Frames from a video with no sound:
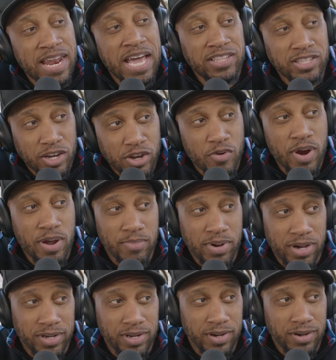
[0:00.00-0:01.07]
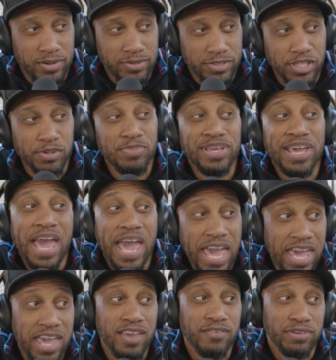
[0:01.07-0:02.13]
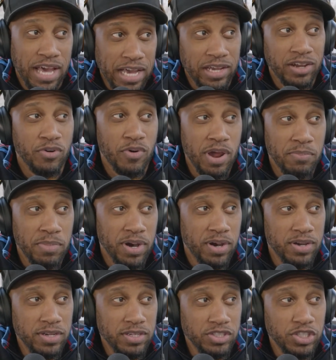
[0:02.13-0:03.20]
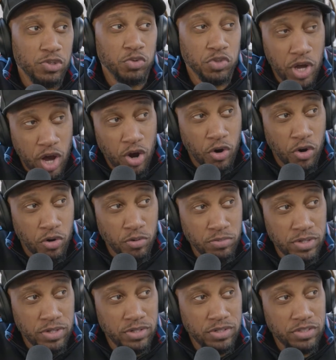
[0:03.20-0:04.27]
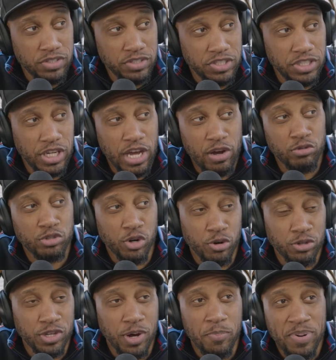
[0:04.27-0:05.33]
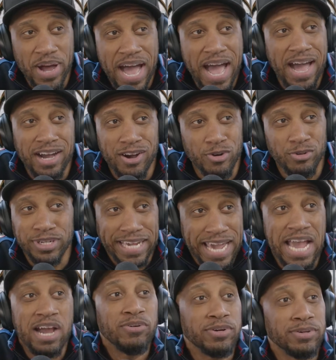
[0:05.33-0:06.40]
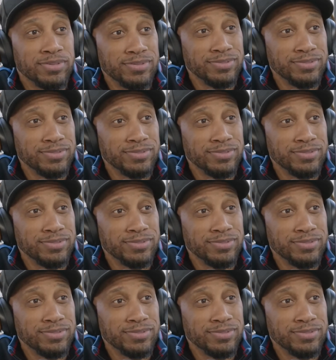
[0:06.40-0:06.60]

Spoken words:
like the grandma, though. She behaved like a grandma. She was home. It was always a pie on the counter.